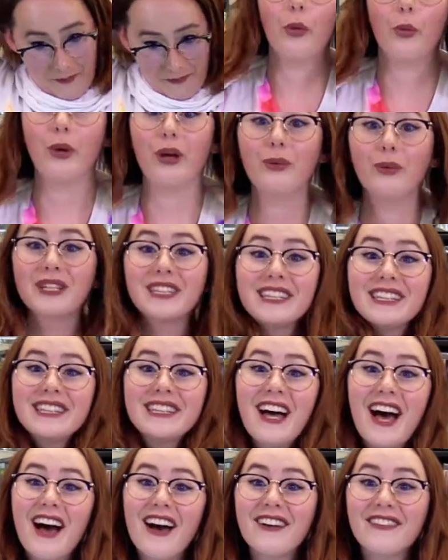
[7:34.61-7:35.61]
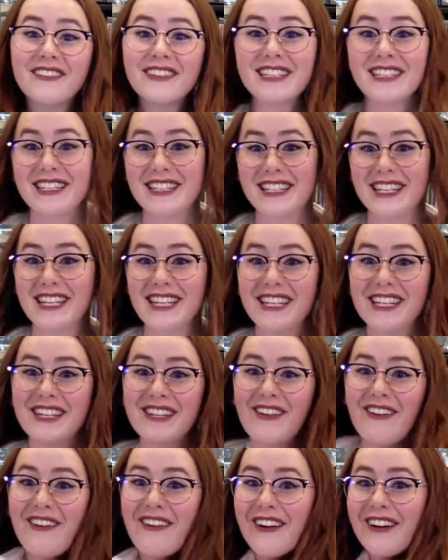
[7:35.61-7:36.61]
we would love to see
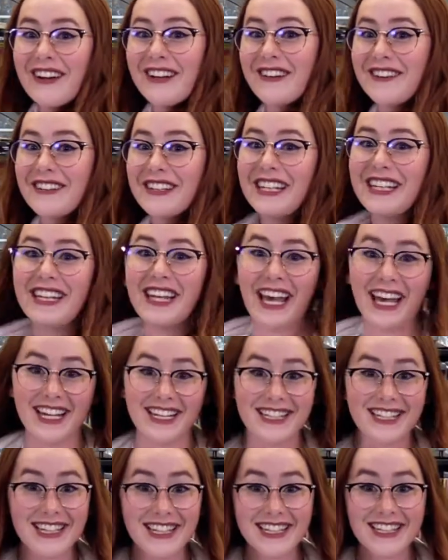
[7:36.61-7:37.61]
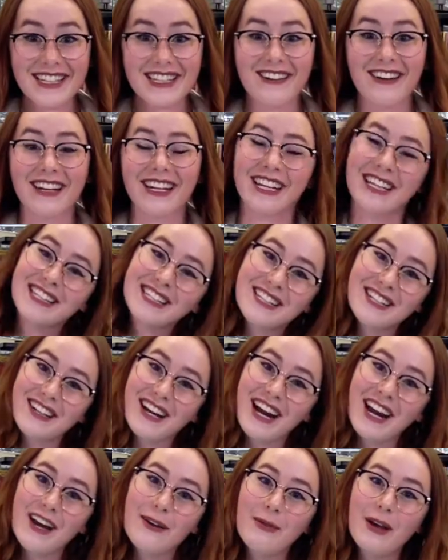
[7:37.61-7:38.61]
your creations on
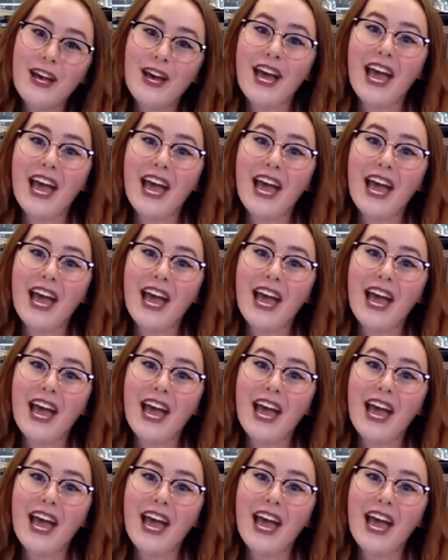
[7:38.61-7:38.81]
Instagram.